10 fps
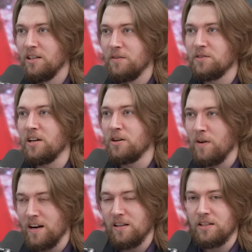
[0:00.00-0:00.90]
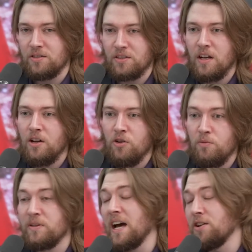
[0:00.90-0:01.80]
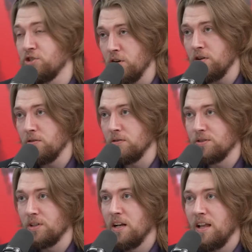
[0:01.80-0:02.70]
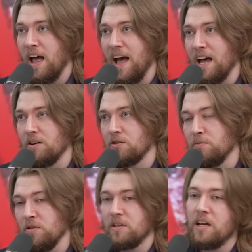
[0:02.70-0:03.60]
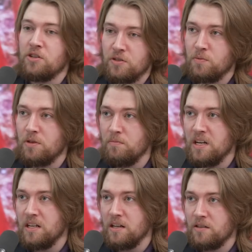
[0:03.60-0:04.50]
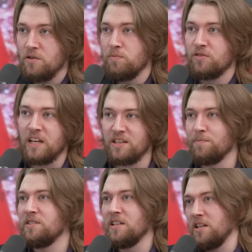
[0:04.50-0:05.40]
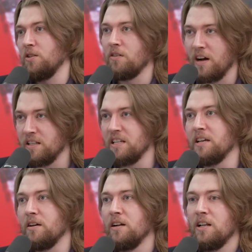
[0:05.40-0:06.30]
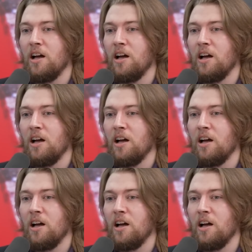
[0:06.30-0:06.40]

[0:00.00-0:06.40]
of psychoanalysts who began journals and communications with the media to present a particular idea,